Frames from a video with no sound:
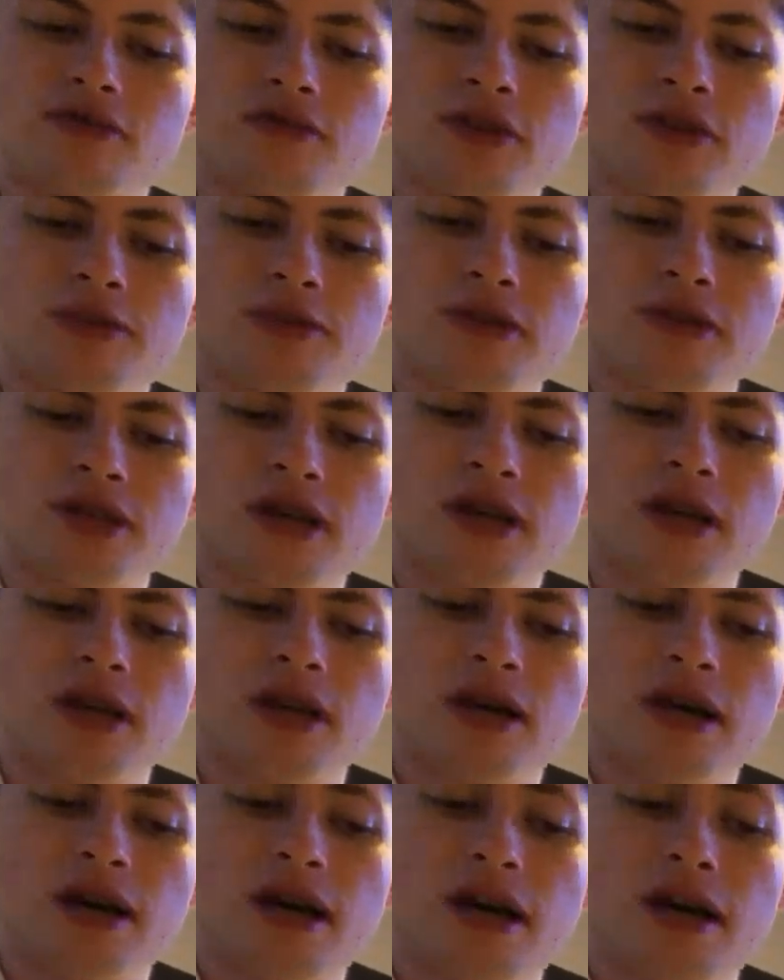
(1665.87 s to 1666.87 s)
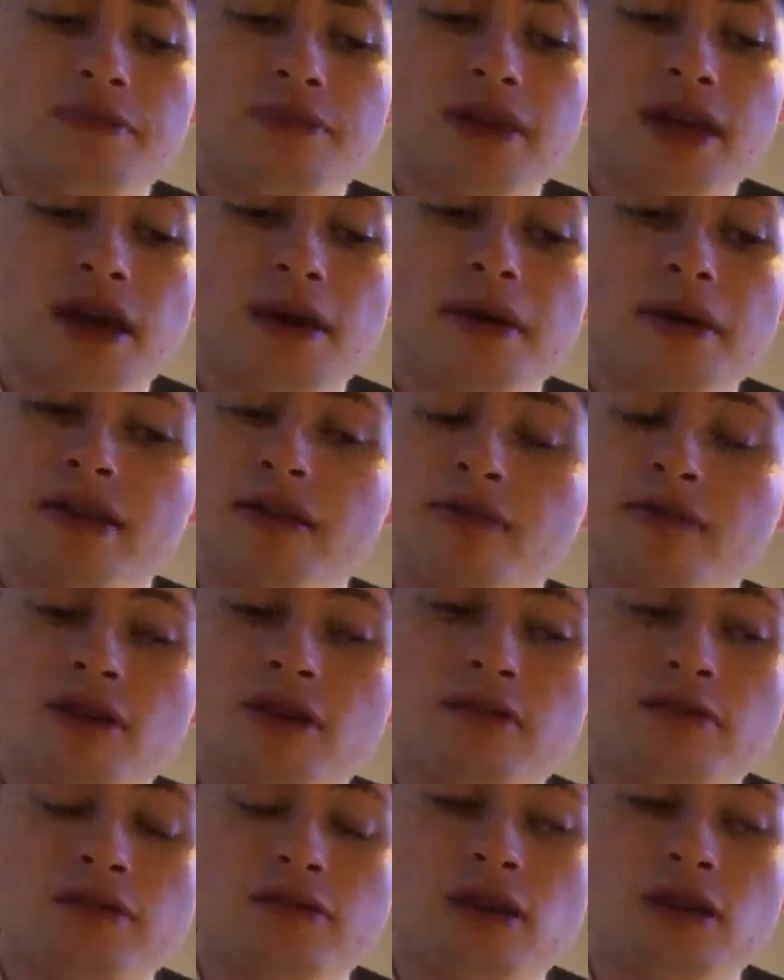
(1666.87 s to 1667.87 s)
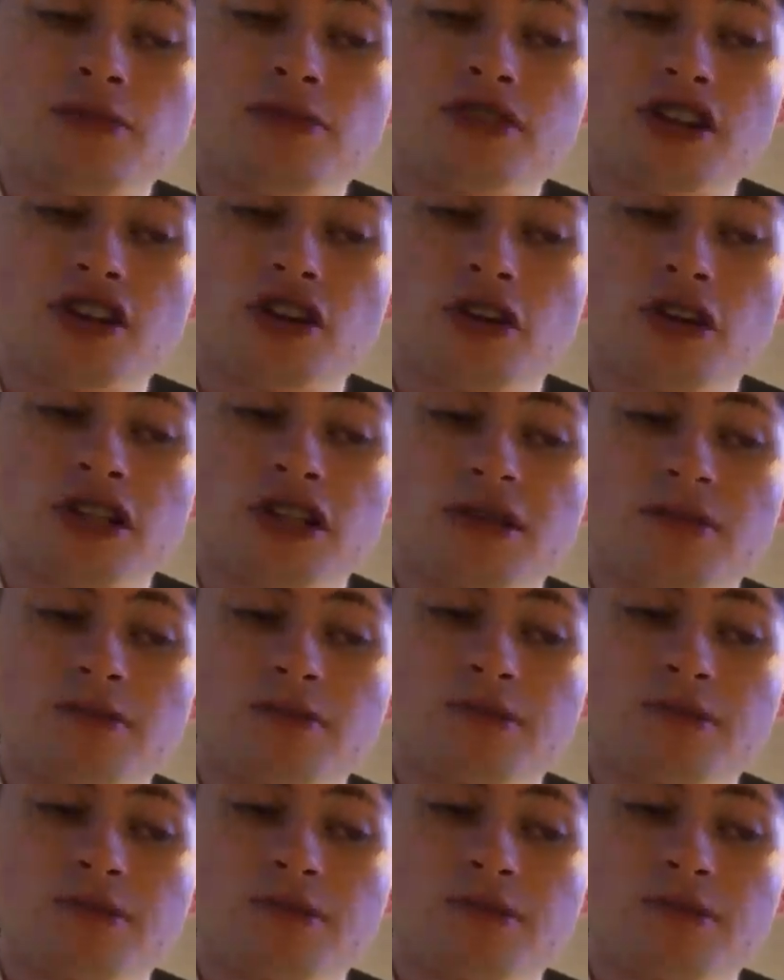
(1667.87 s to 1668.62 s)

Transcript: Reapers. Yeah, mate, the Reapers are good.